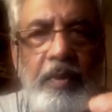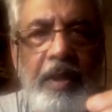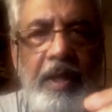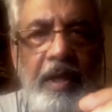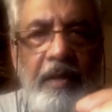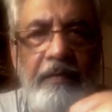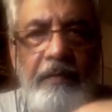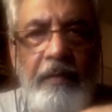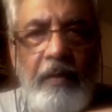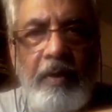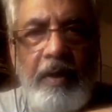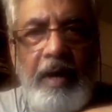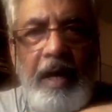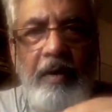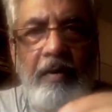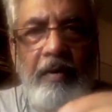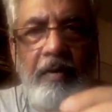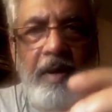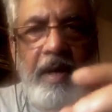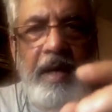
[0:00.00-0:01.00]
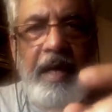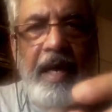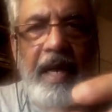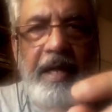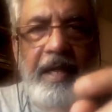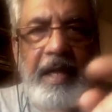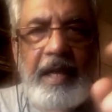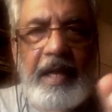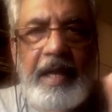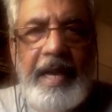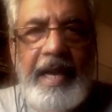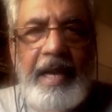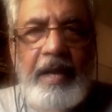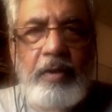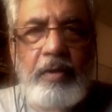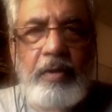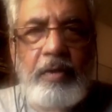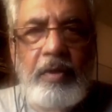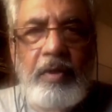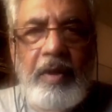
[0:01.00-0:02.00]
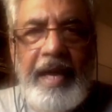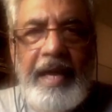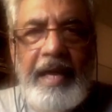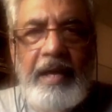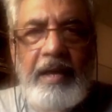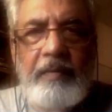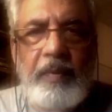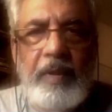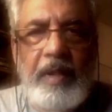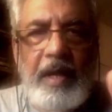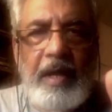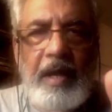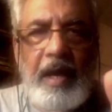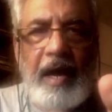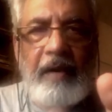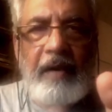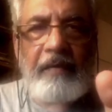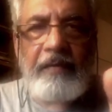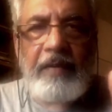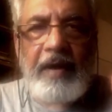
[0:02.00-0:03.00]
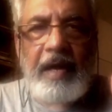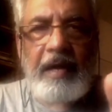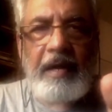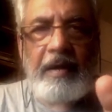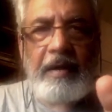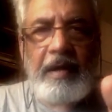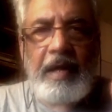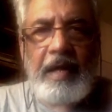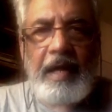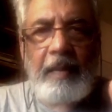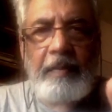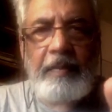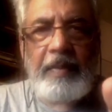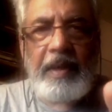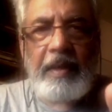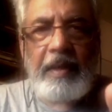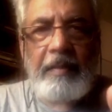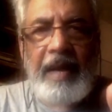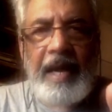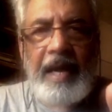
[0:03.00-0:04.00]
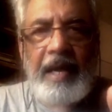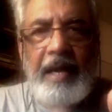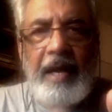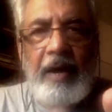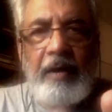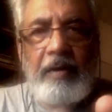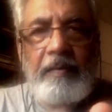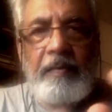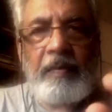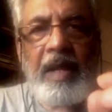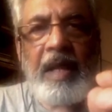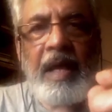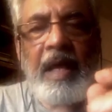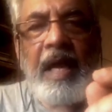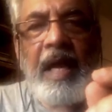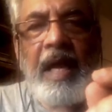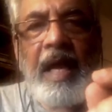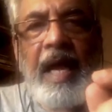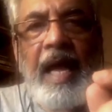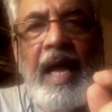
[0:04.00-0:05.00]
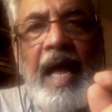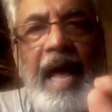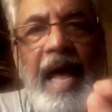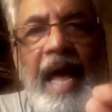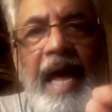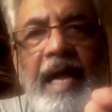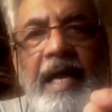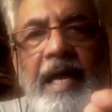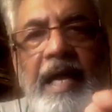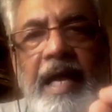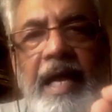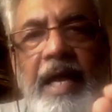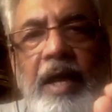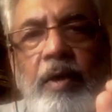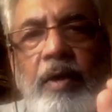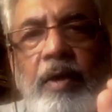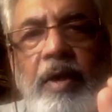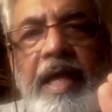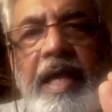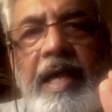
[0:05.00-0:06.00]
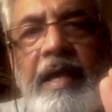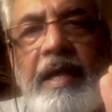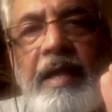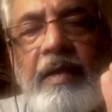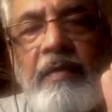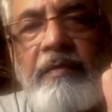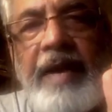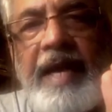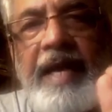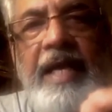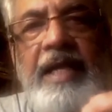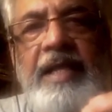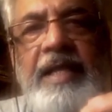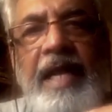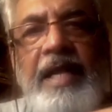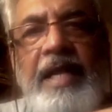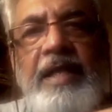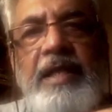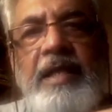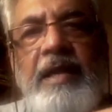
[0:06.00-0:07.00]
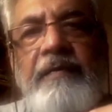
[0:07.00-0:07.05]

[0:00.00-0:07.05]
in the foreground, and then again to the right with that half cut cup in the background, and the very sensitive